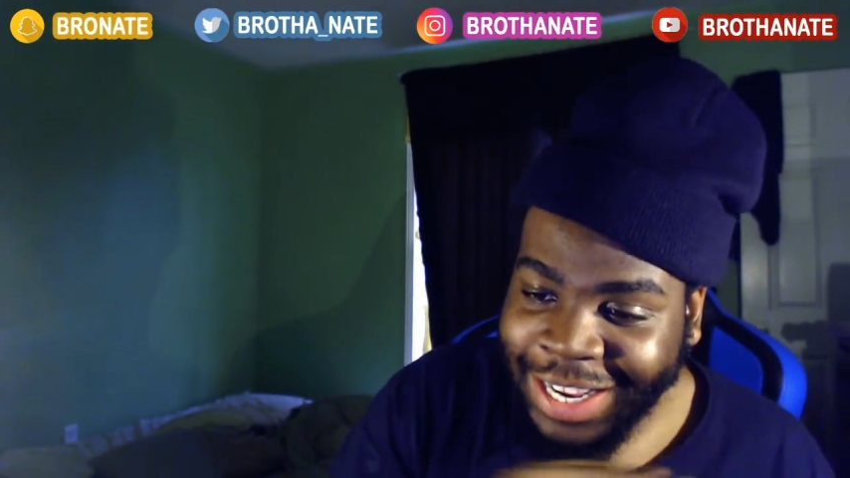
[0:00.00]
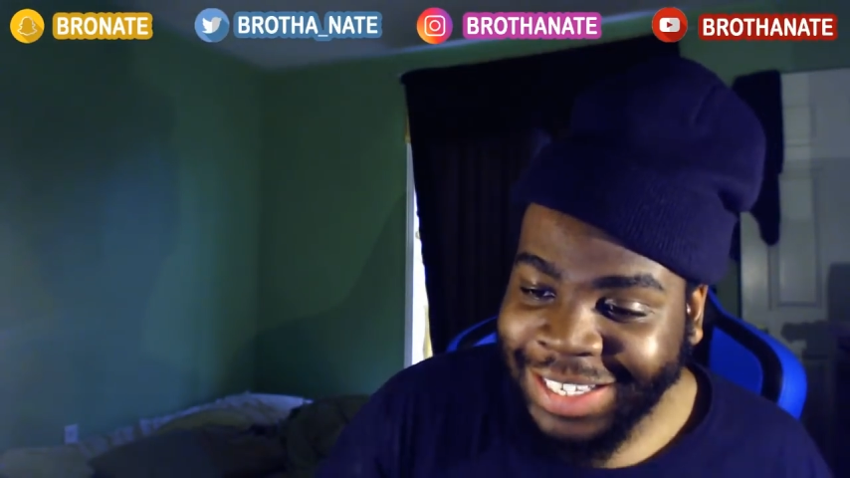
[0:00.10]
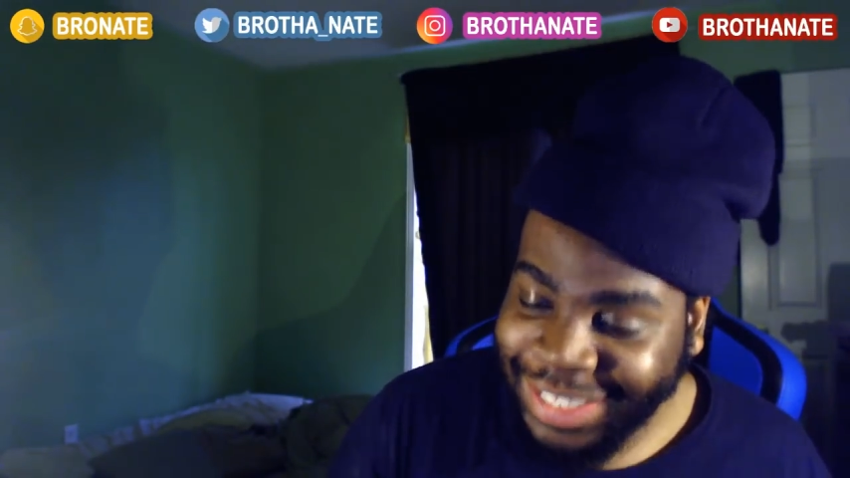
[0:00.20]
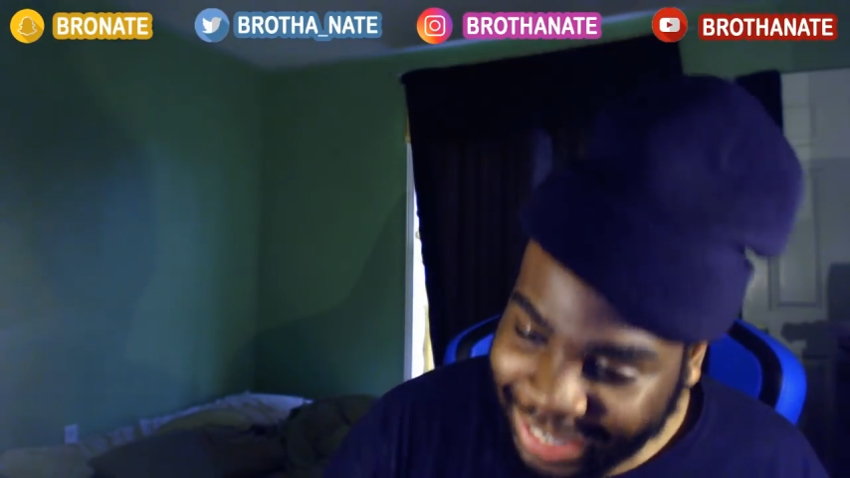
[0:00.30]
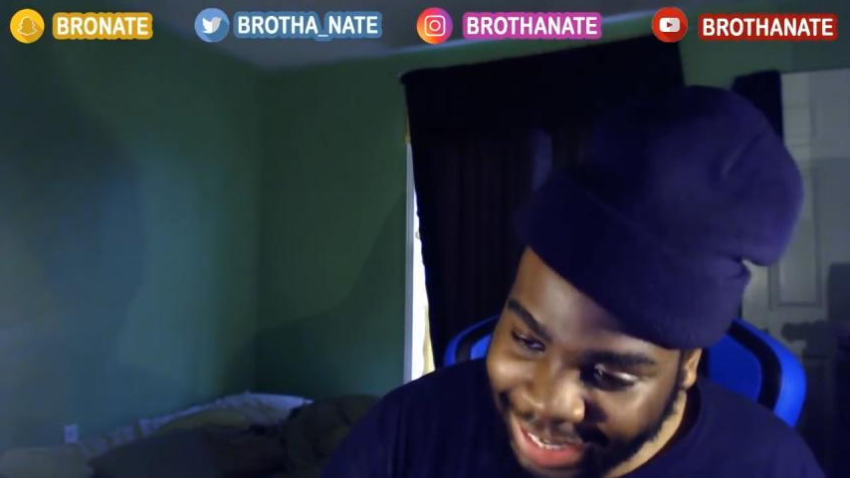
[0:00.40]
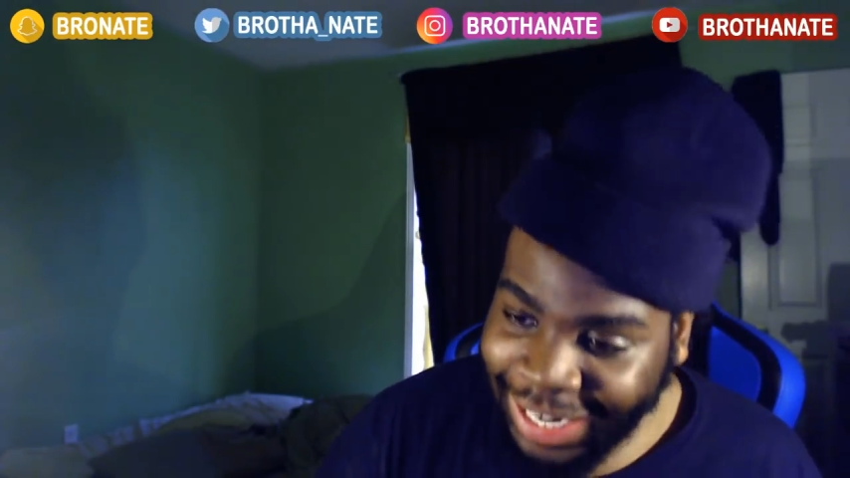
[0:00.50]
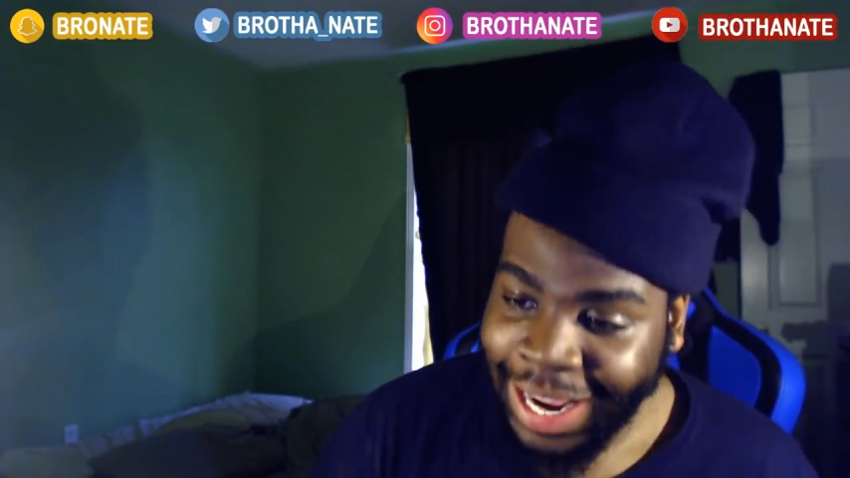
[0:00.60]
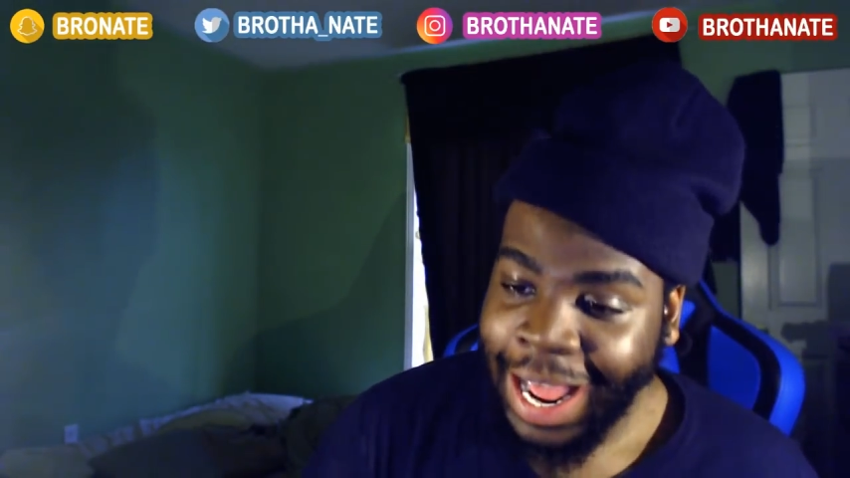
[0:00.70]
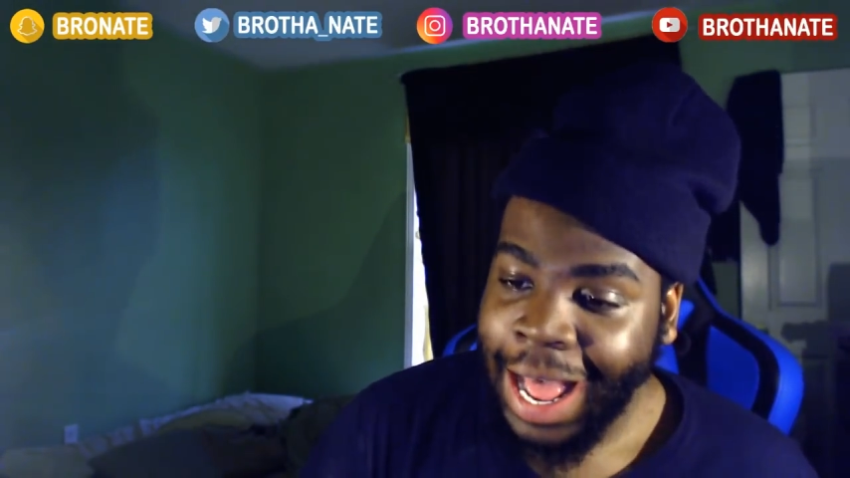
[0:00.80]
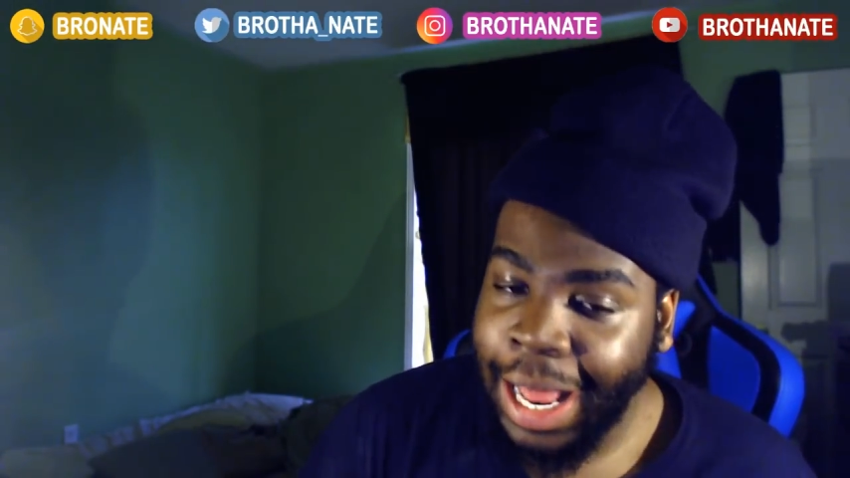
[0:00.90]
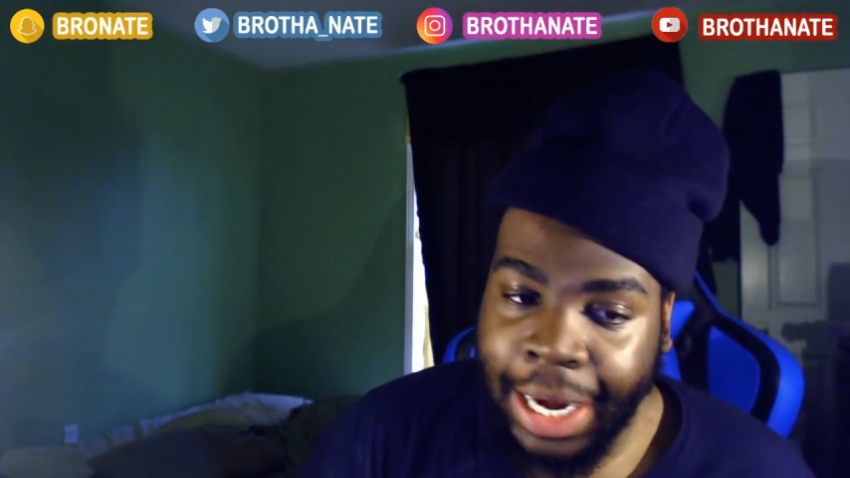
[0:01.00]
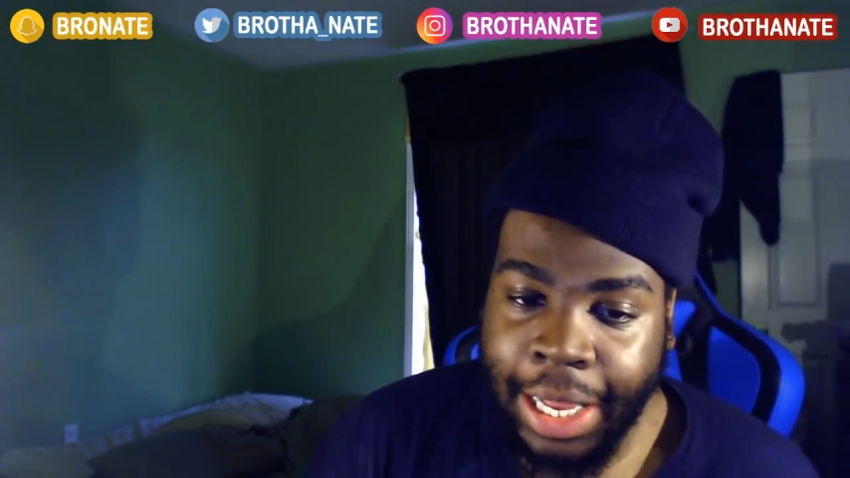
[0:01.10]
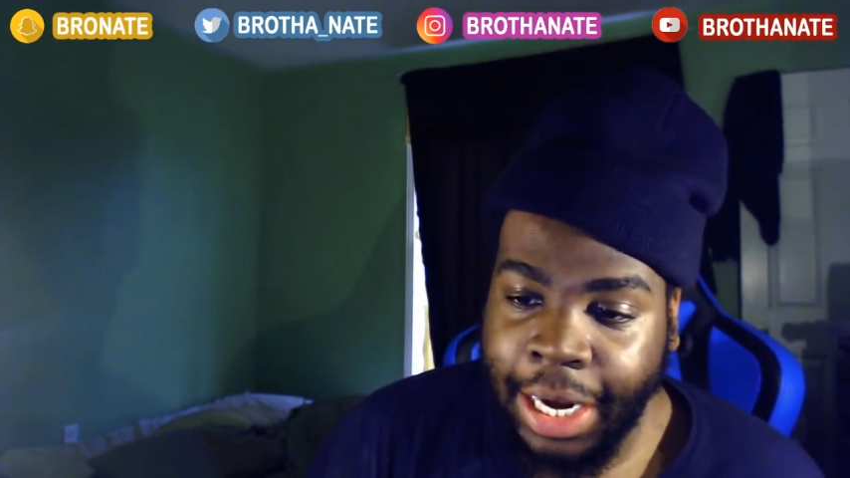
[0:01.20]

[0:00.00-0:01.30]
ZIEL HALAL.